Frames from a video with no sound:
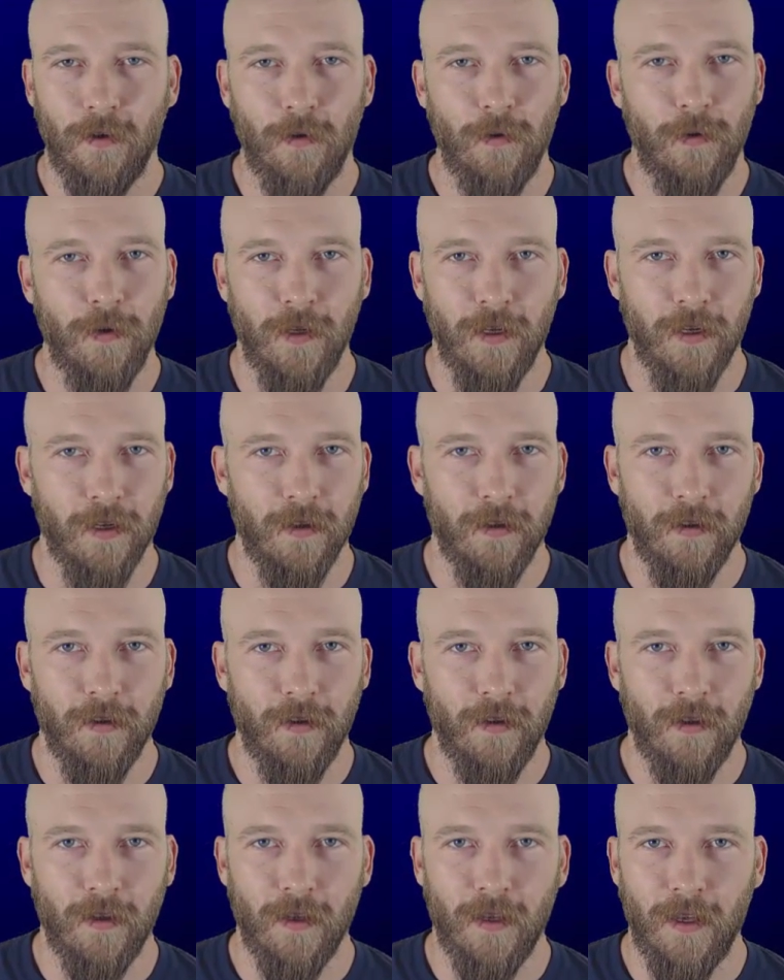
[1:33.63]
Oh yeah,
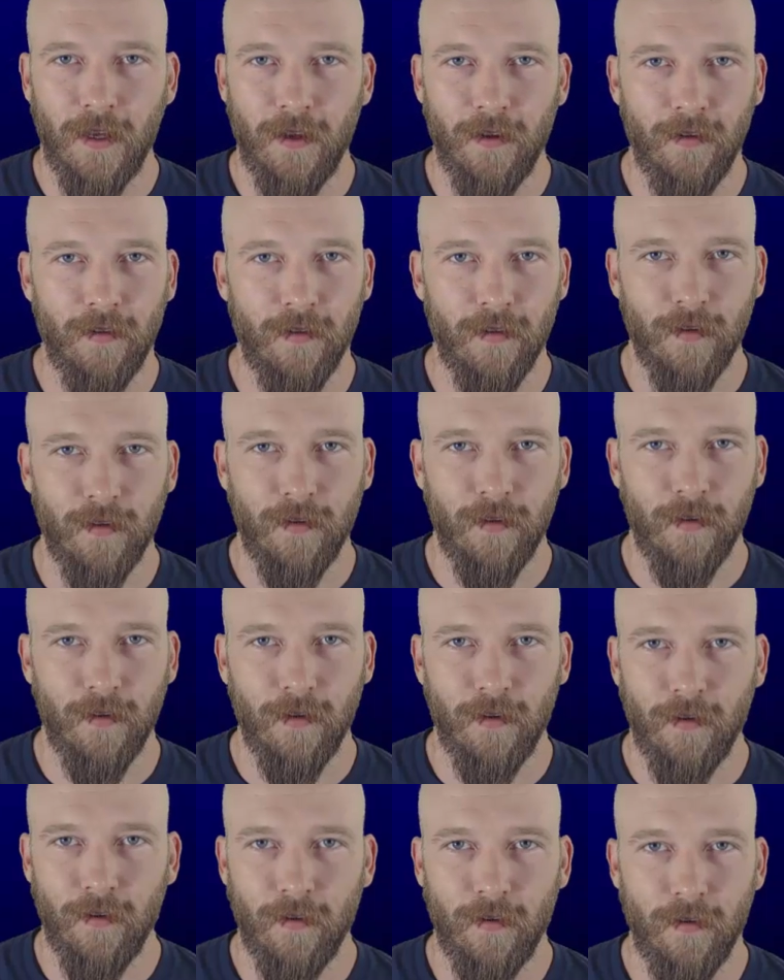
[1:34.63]
classic
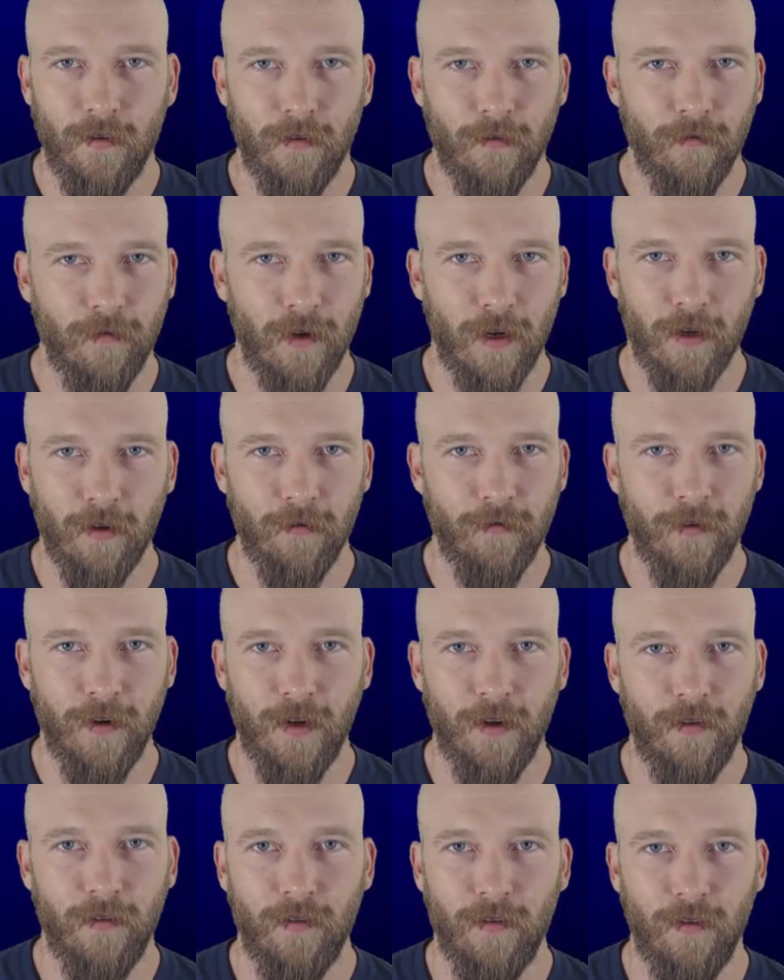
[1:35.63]
Final
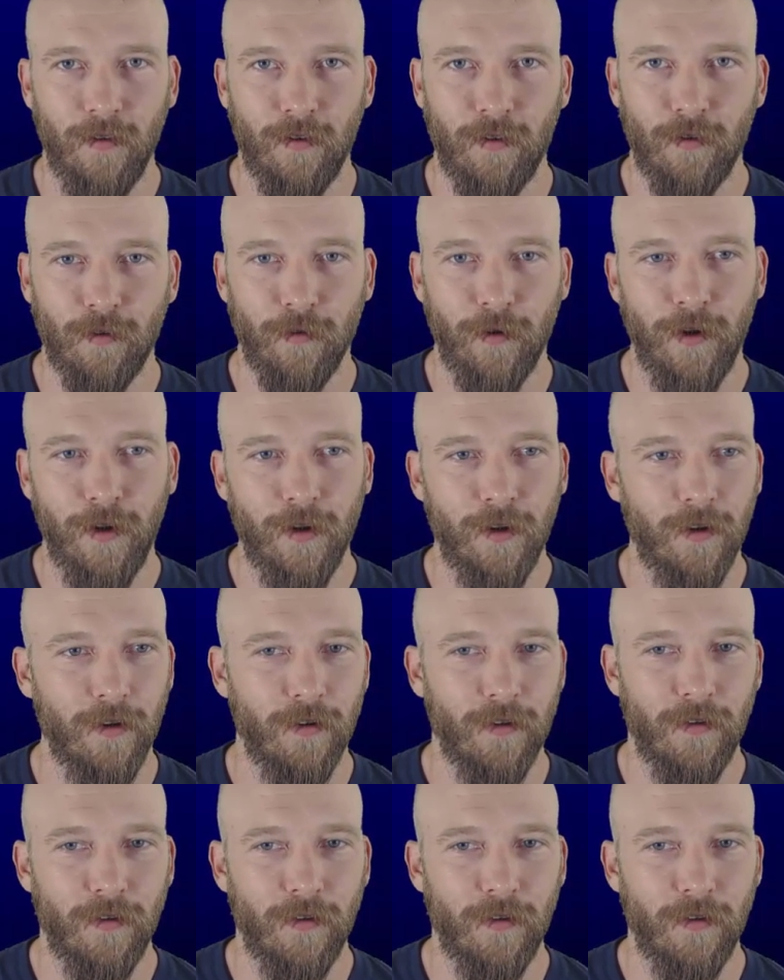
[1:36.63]
Fantasy screen.